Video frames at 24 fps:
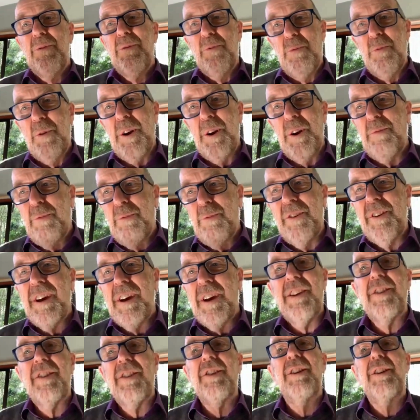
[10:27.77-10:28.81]
what it would
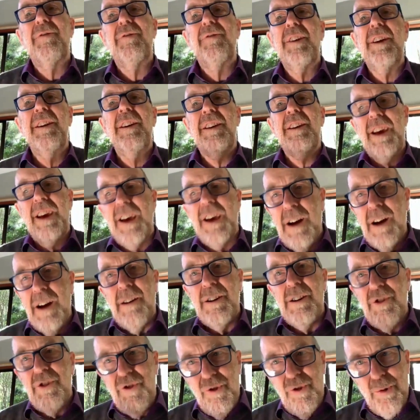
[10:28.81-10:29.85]
take to defend
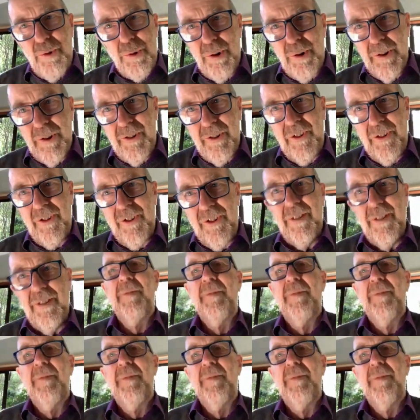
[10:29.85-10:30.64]
our shores.